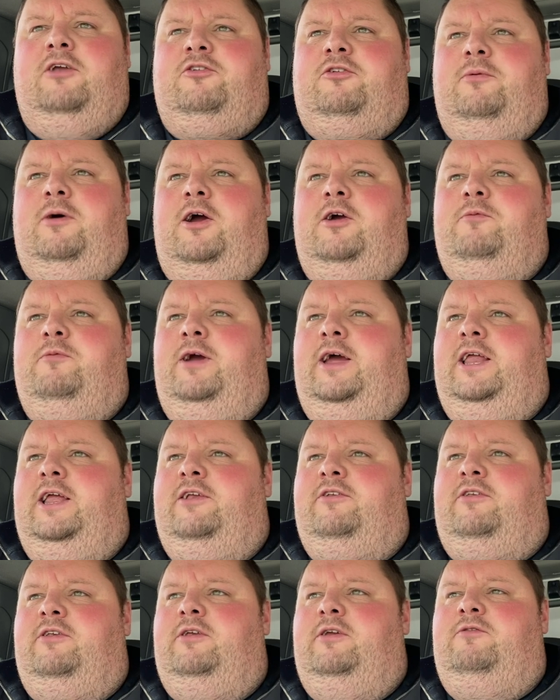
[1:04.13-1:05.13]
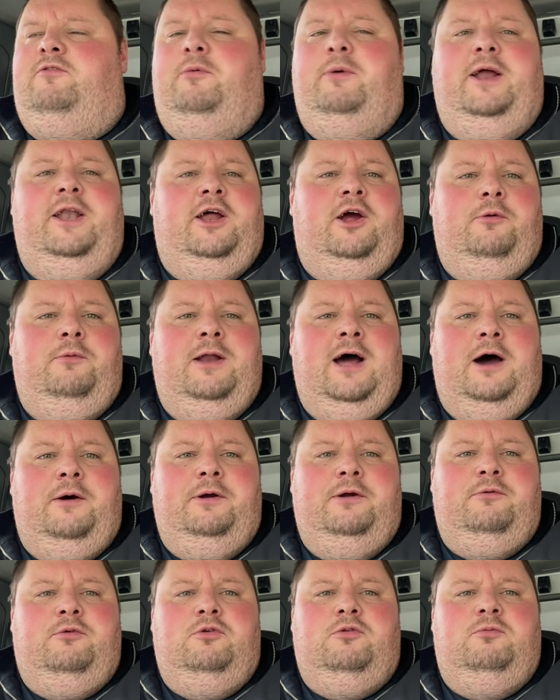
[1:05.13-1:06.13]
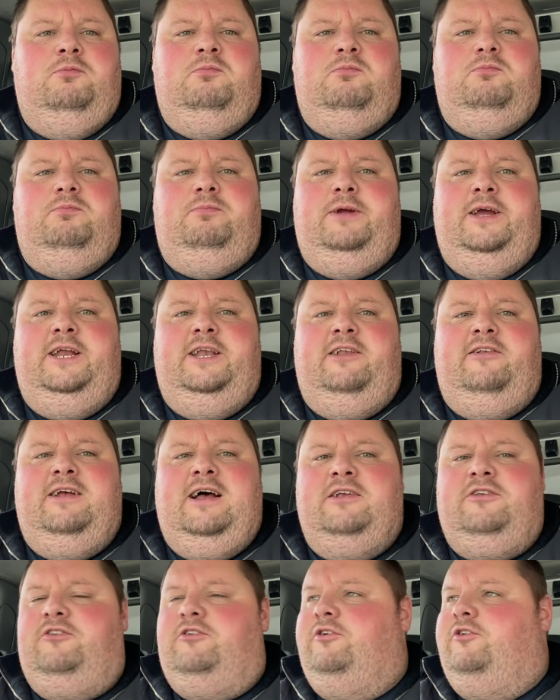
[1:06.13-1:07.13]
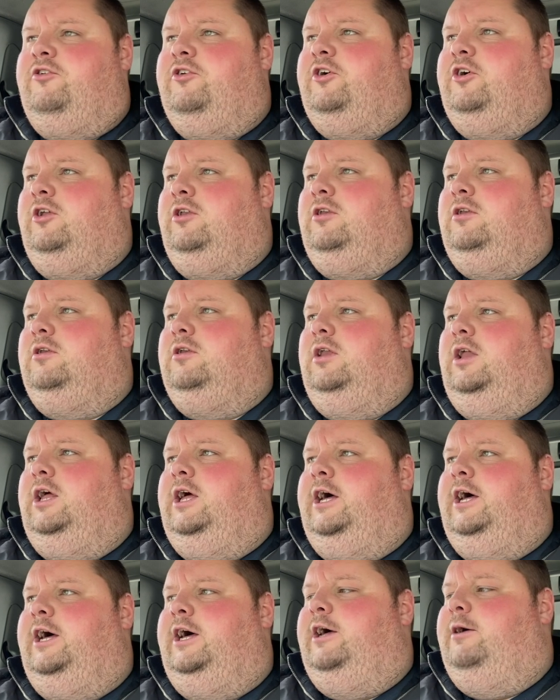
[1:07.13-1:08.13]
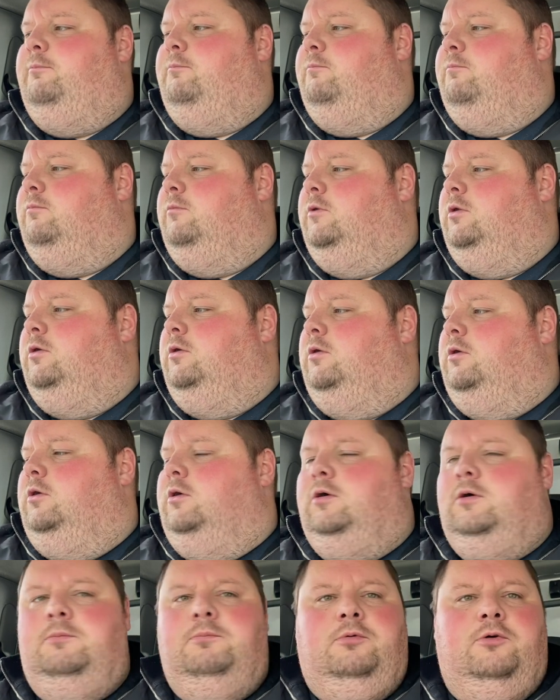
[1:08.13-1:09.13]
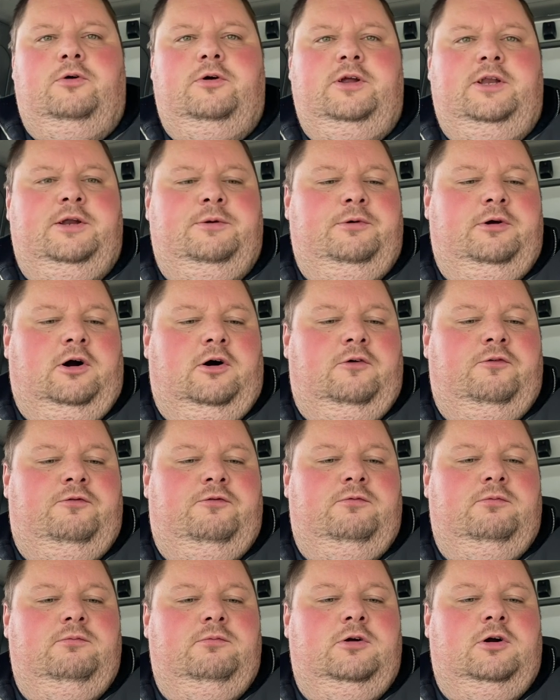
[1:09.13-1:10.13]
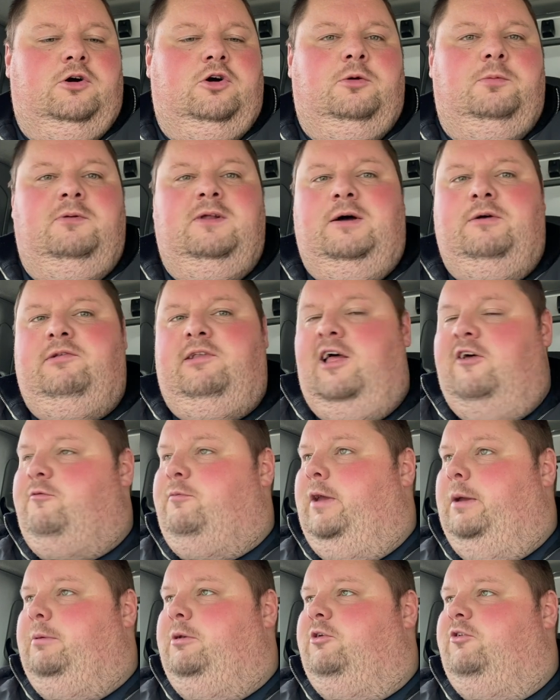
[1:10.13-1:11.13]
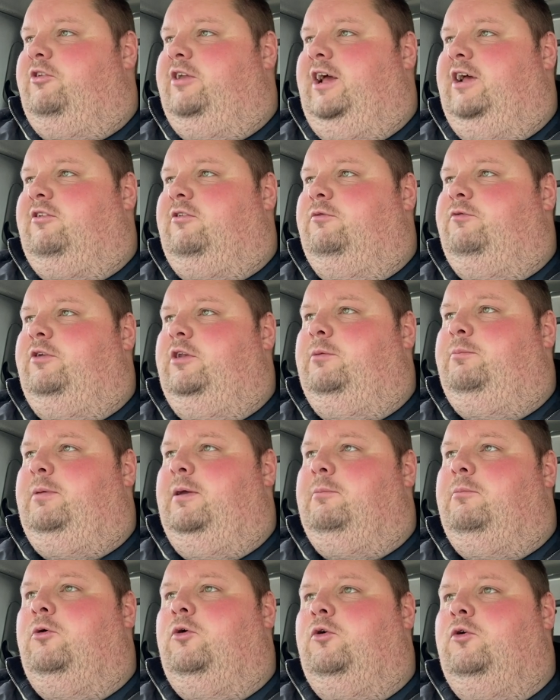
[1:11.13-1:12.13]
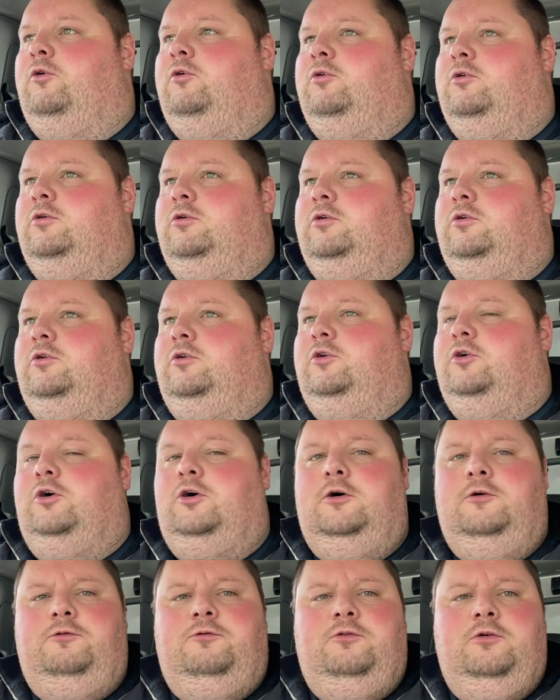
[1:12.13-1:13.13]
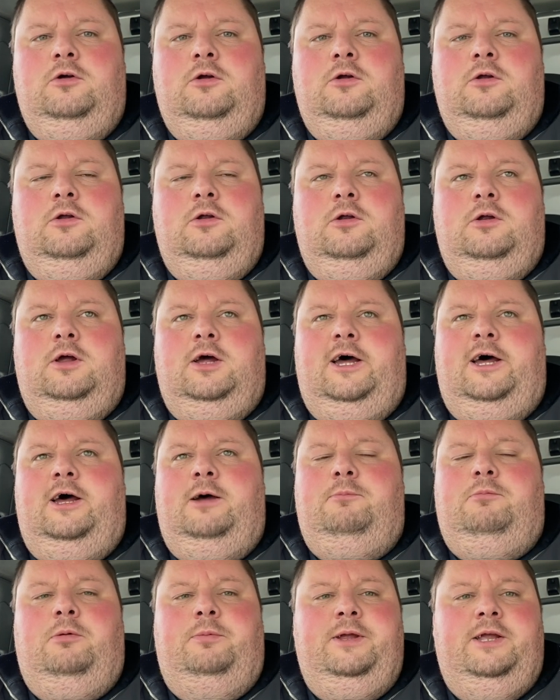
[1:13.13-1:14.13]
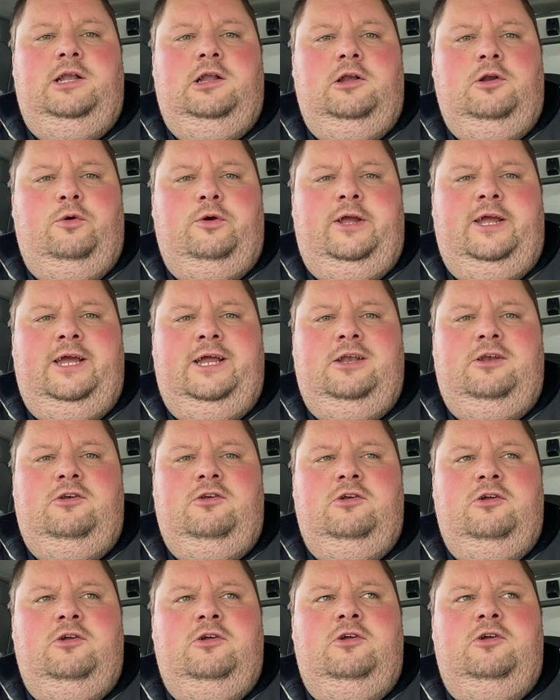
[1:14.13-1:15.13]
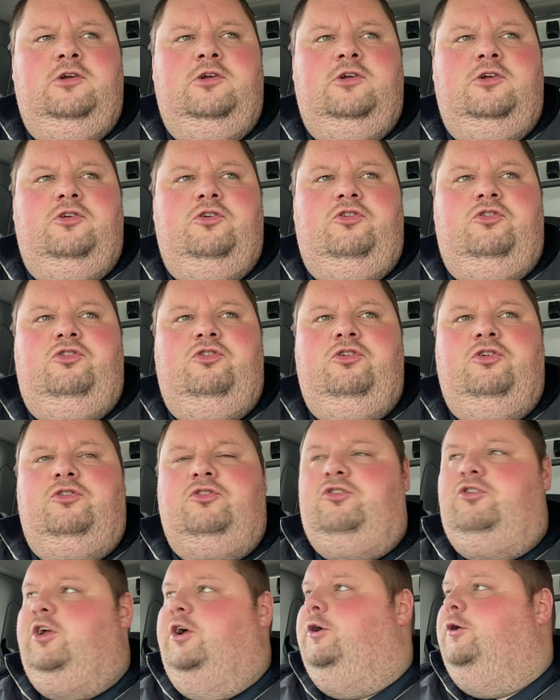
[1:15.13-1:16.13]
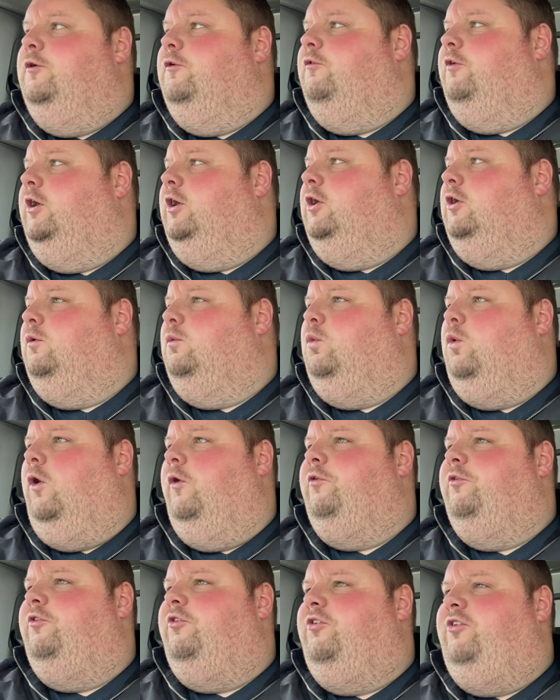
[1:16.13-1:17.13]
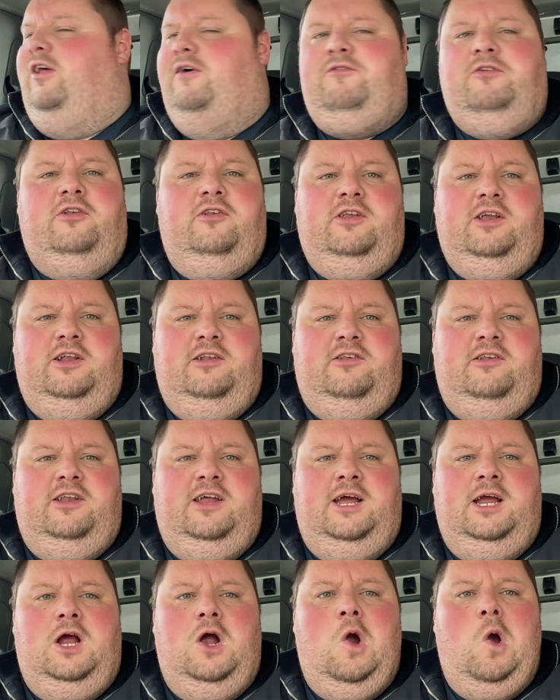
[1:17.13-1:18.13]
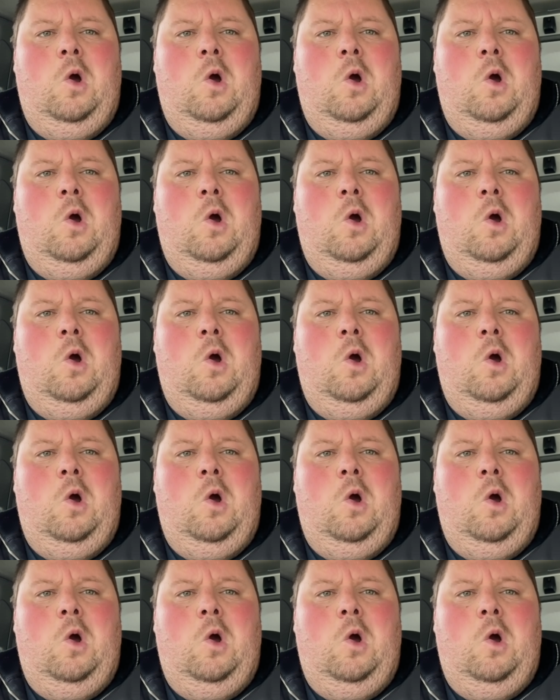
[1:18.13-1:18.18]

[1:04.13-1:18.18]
from home, really. So if I went home now, it wouldn't be a disaster at all. But you know, we've got a couple of hours left, maybe just to get something a bit more north. Probably looking just over 170 today.